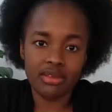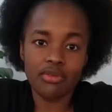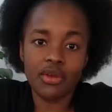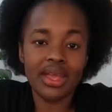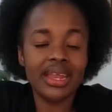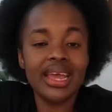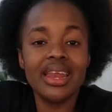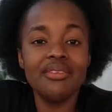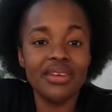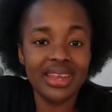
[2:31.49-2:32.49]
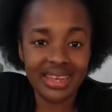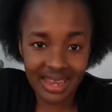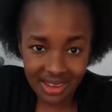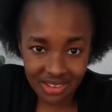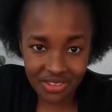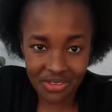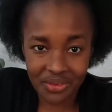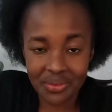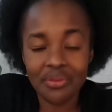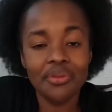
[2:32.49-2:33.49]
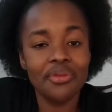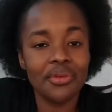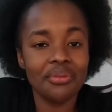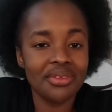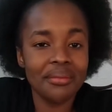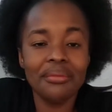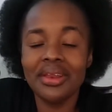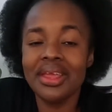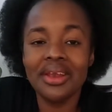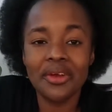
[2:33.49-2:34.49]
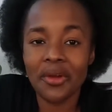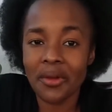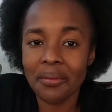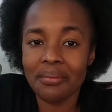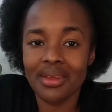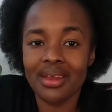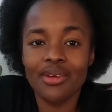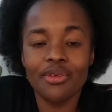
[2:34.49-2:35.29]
If you're getting an invitation from somebody here in Colombia,